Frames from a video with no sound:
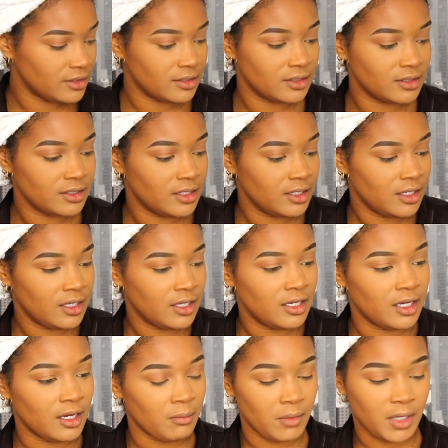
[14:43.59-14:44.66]

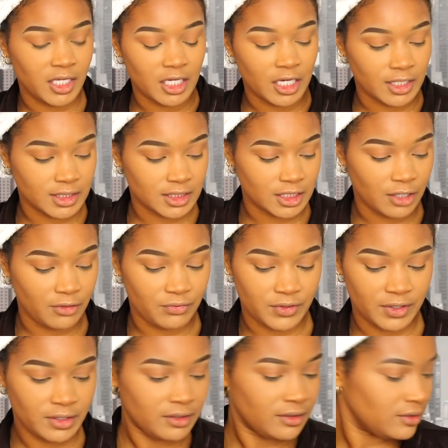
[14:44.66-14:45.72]
and make y'all
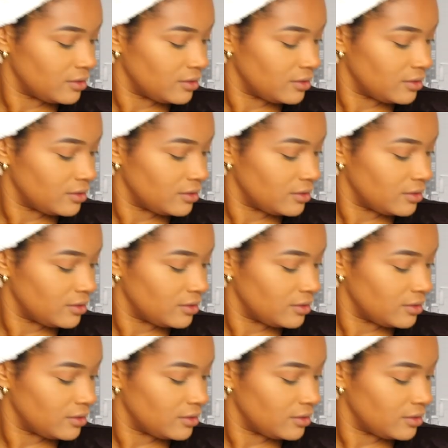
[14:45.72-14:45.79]
suffer